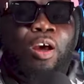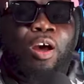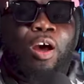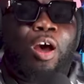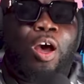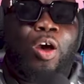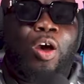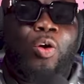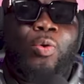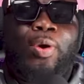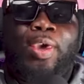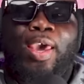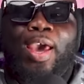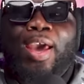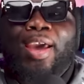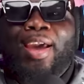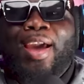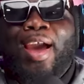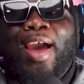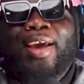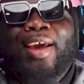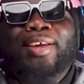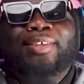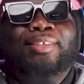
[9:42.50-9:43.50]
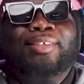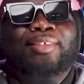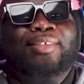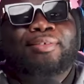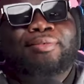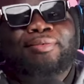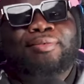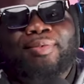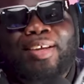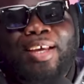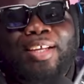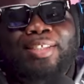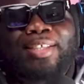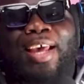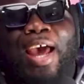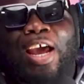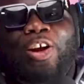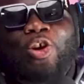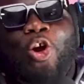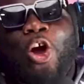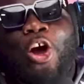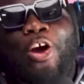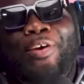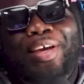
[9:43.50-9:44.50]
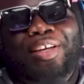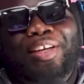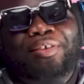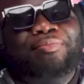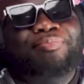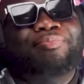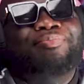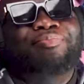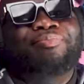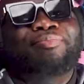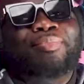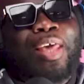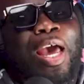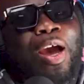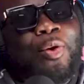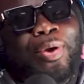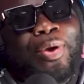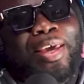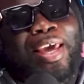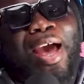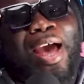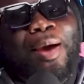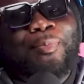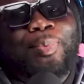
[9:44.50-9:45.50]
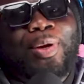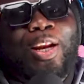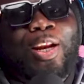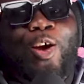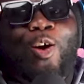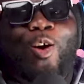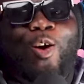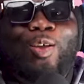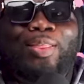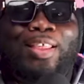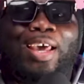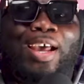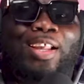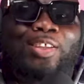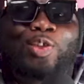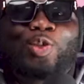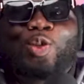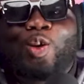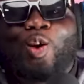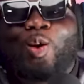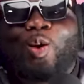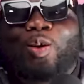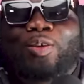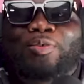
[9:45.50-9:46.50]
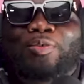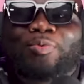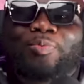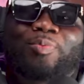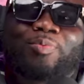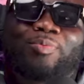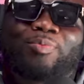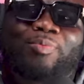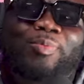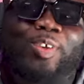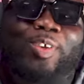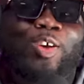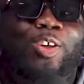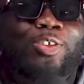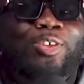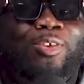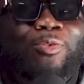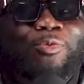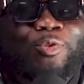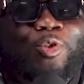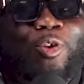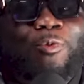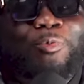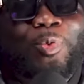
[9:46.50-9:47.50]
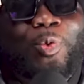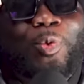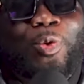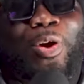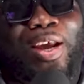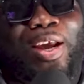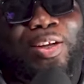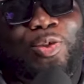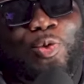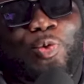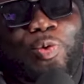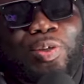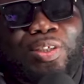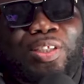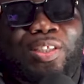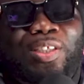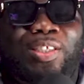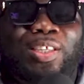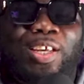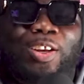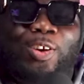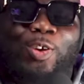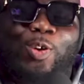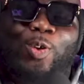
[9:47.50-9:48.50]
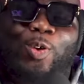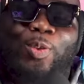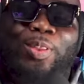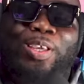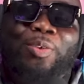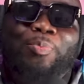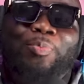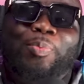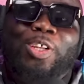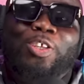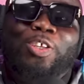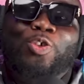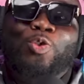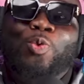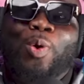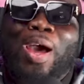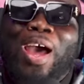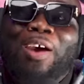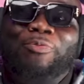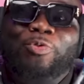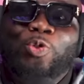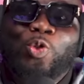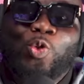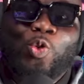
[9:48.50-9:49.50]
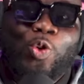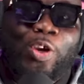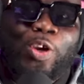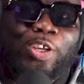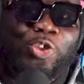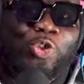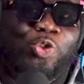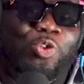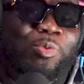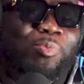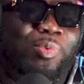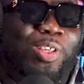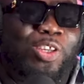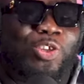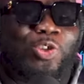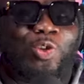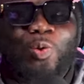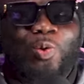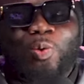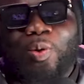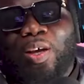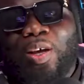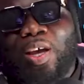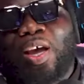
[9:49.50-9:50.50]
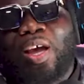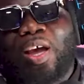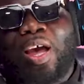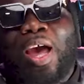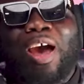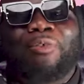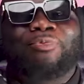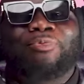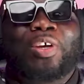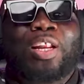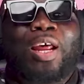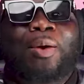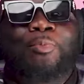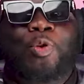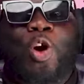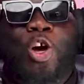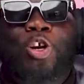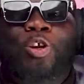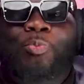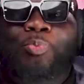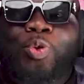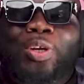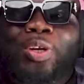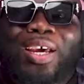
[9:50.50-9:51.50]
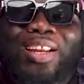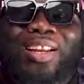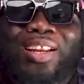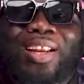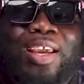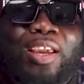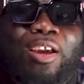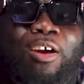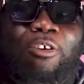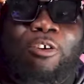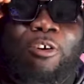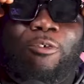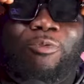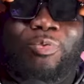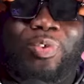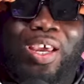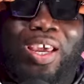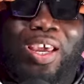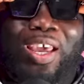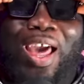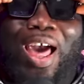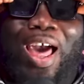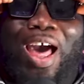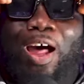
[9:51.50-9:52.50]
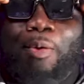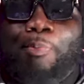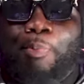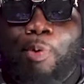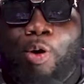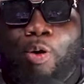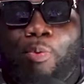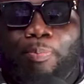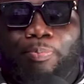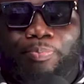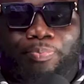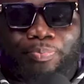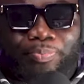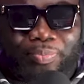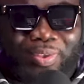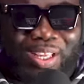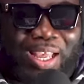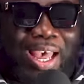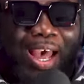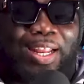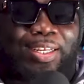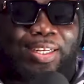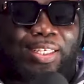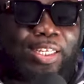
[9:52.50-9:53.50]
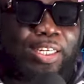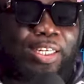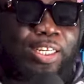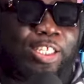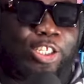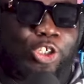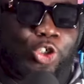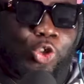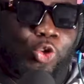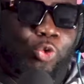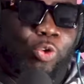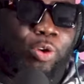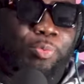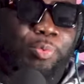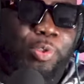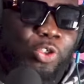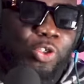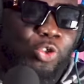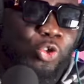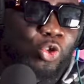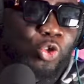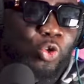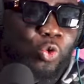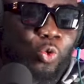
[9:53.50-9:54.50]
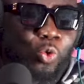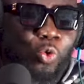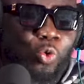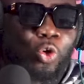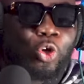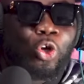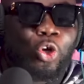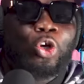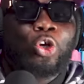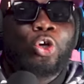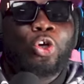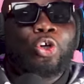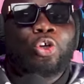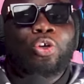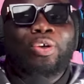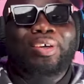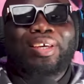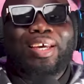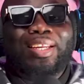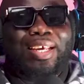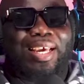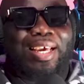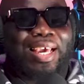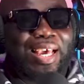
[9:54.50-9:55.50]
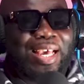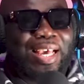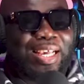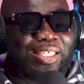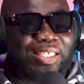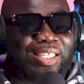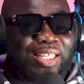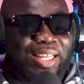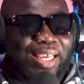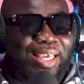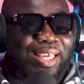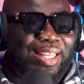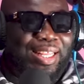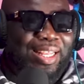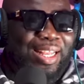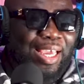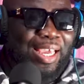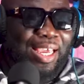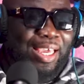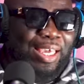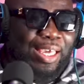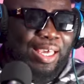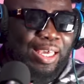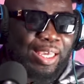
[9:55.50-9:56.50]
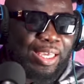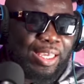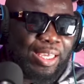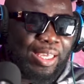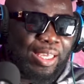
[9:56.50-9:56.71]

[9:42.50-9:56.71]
Okay guys, it's annoying that we can't play all that song because of copyright reasons and all that, but you have to go and stream the song. After that, I'm going to put a link of the album under the description so you can easily click